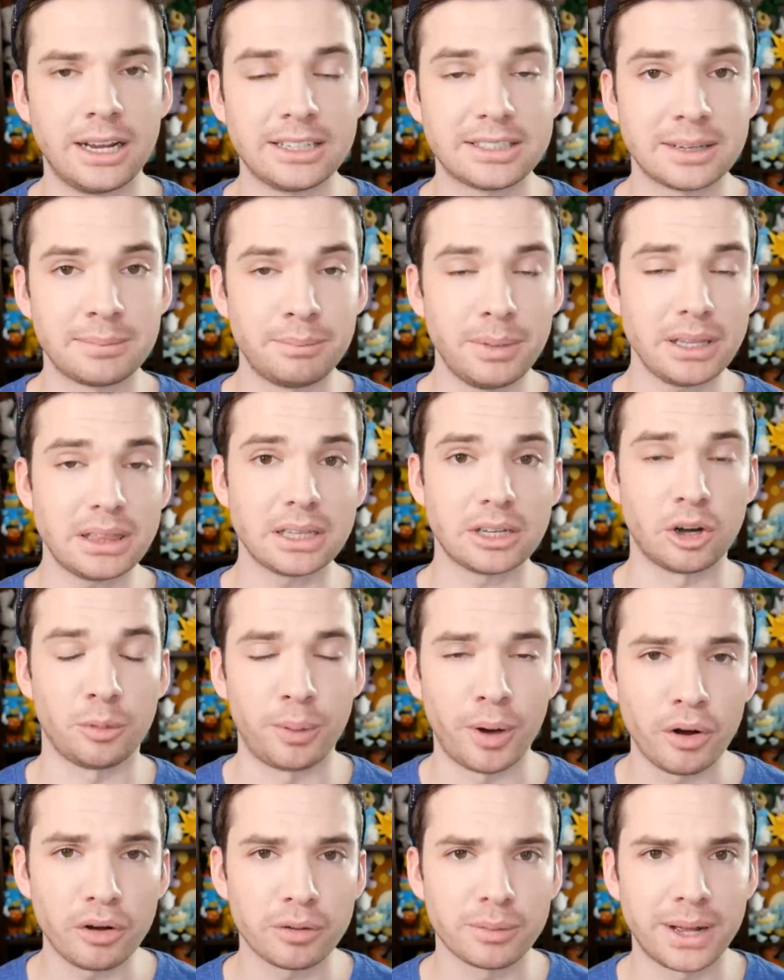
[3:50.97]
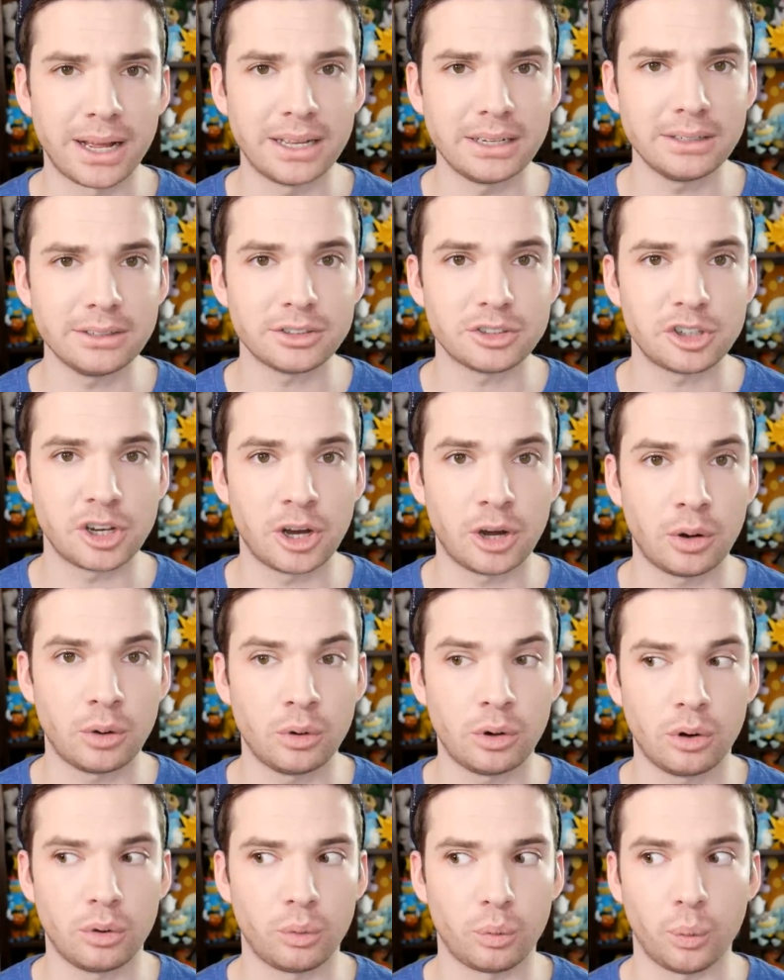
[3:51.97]
It's a mythical Pokemon,
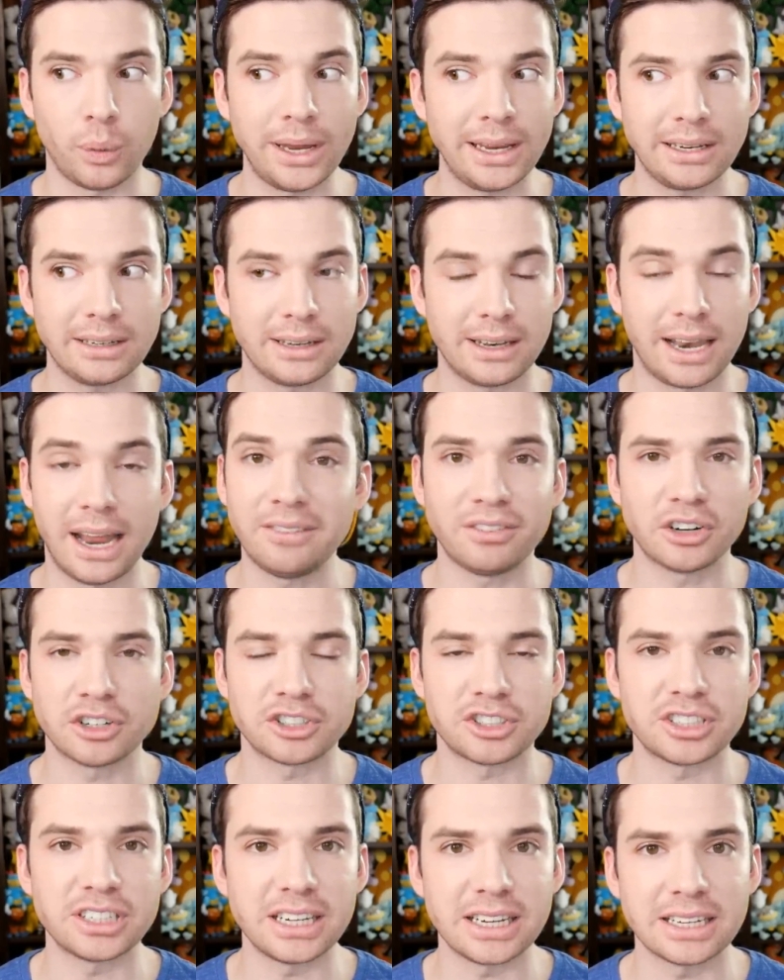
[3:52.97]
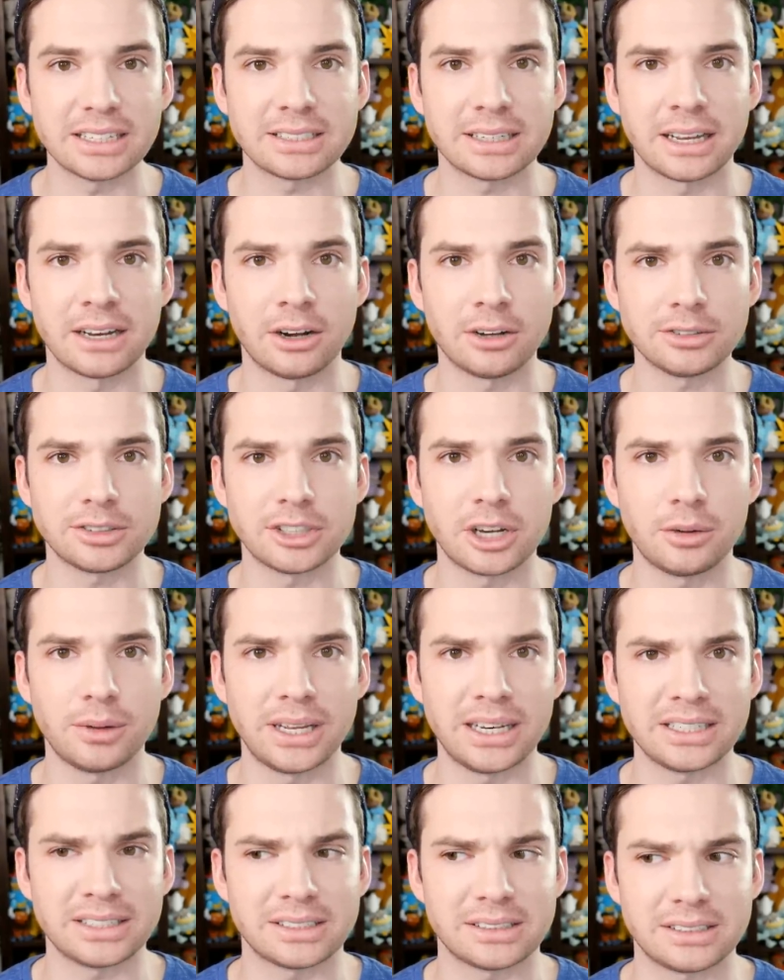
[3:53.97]
so we never see it, and also
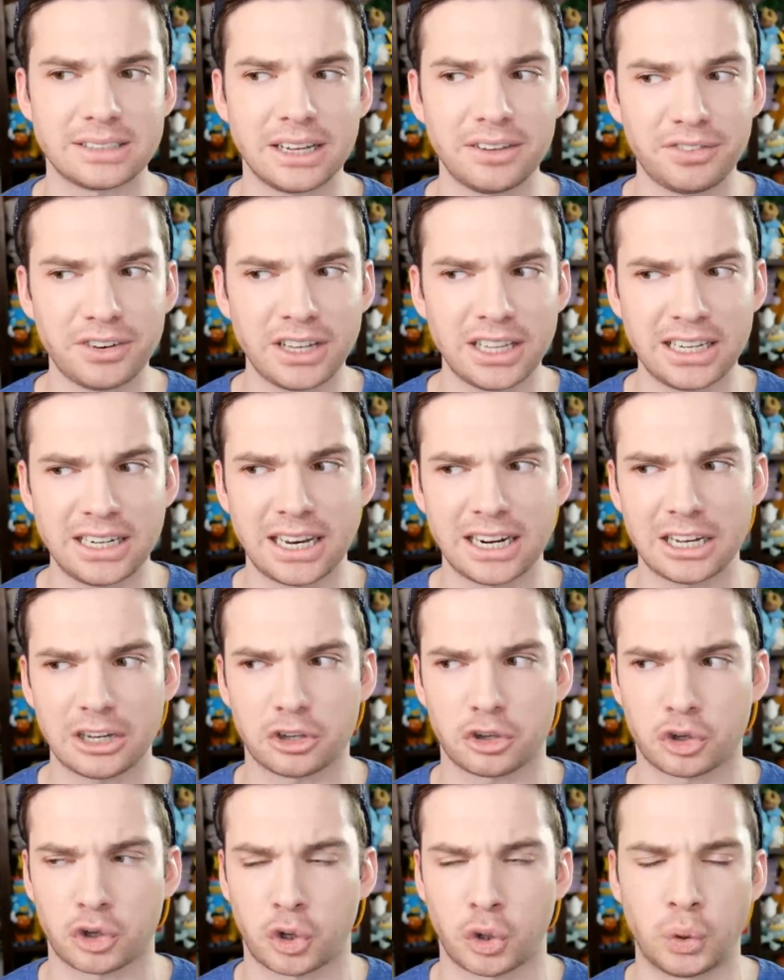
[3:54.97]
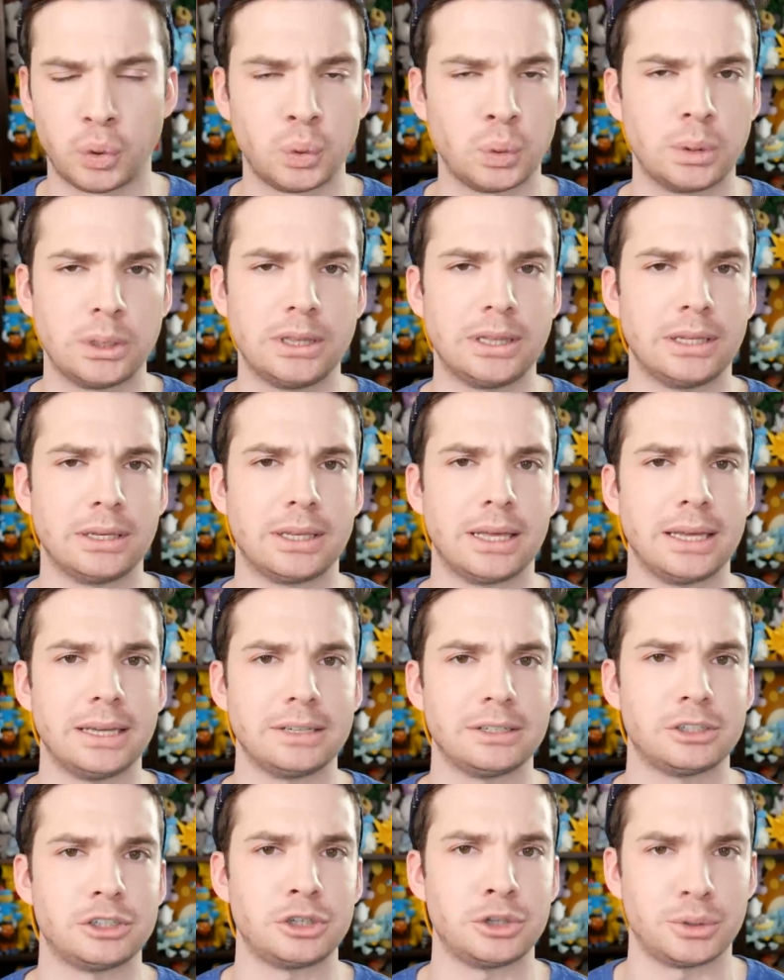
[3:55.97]
it is definitely not a cool
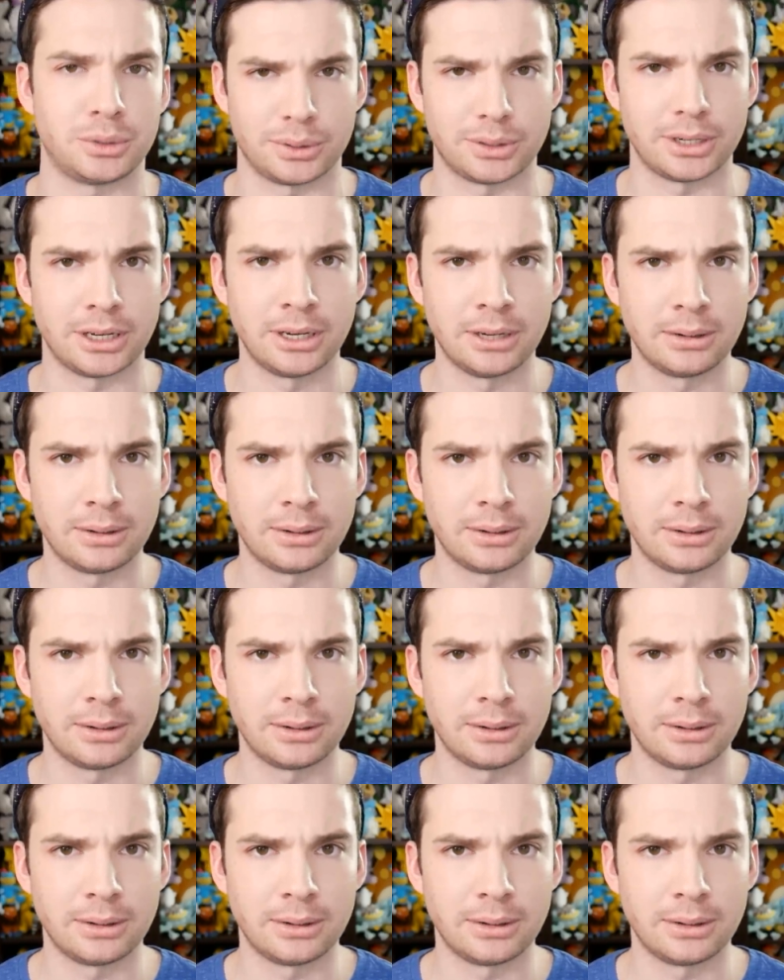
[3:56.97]
looking dude.